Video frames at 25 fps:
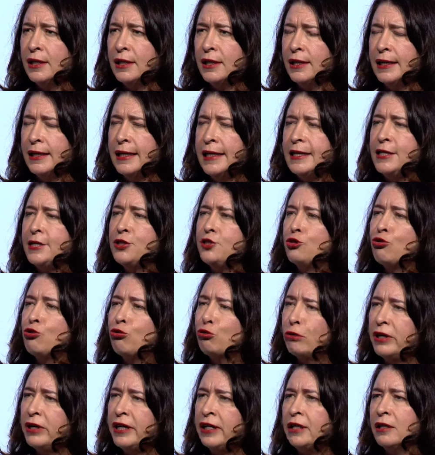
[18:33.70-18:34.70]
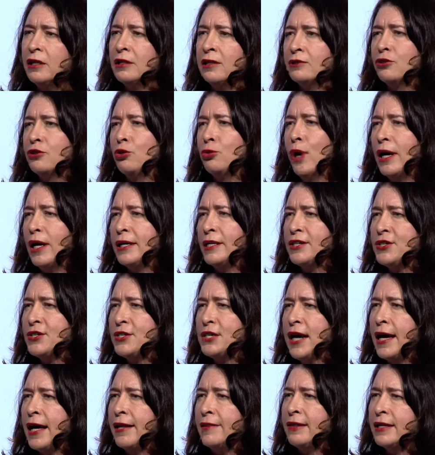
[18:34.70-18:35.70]
It is critical to
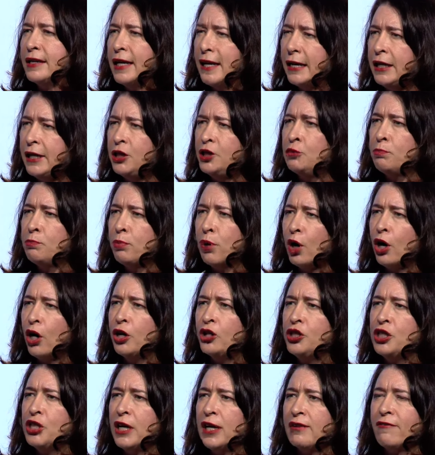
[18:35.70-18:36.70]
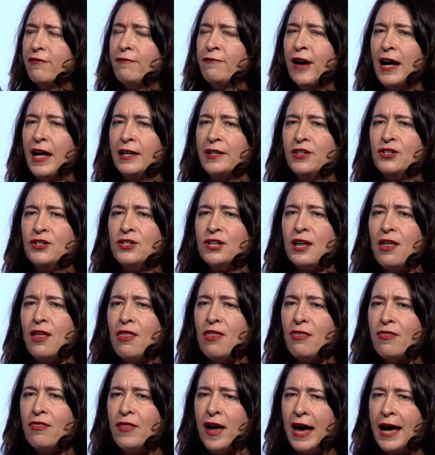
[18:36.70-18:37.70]
understand that each project funds
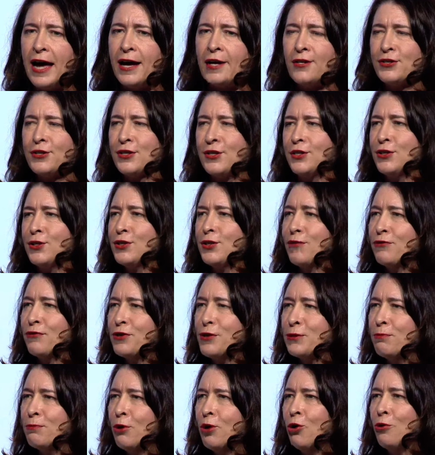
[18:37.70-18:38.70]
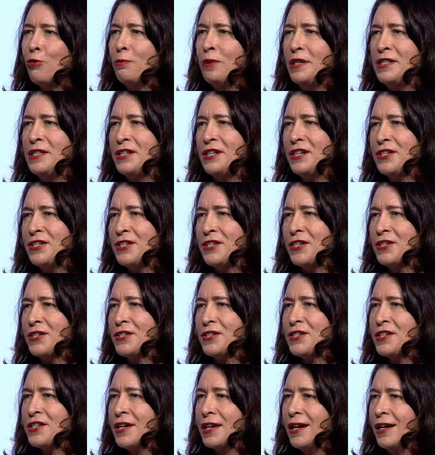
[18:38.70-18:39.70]
thousands of small
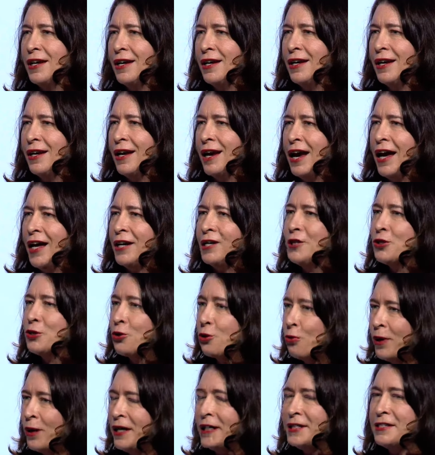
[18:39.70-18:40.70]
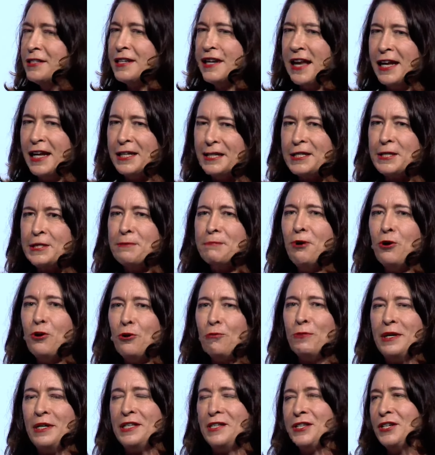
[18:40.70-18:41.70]
businesses, and it's Queensland's small
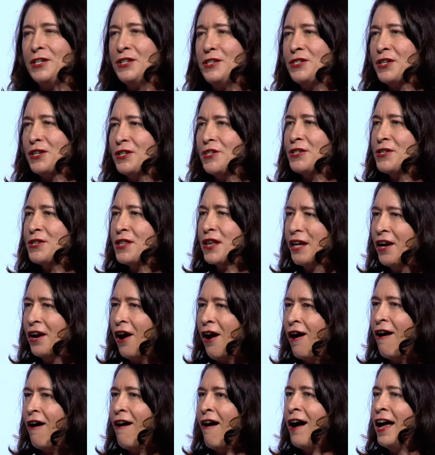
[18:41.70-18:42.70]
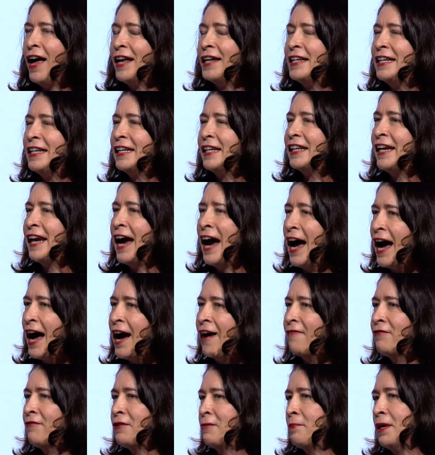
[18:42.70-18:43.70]
businesses that hire nearly
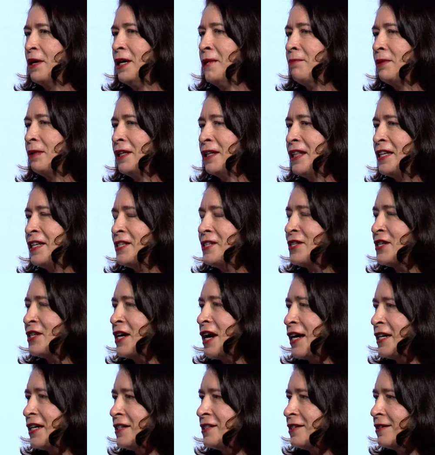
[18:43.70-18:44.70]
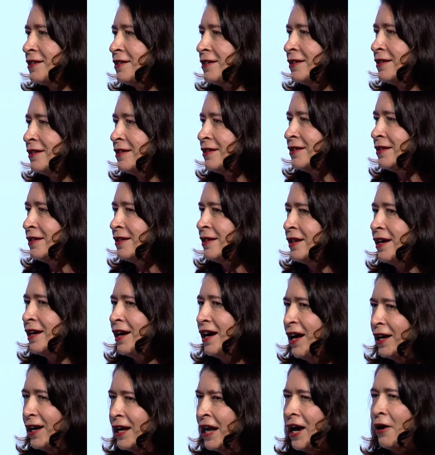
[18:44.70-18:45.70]
half the people in this state,
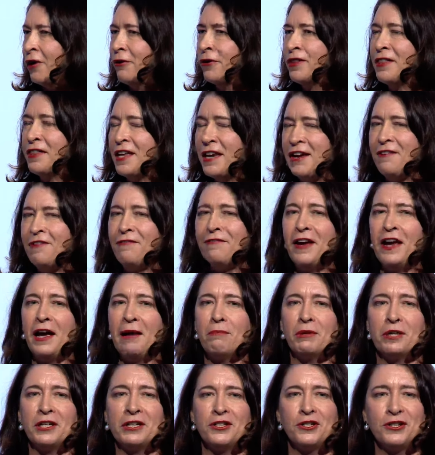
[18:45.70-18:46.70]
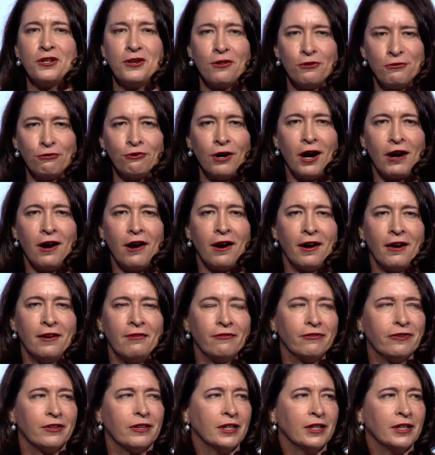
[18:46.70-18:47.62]
allowing their families to thrive.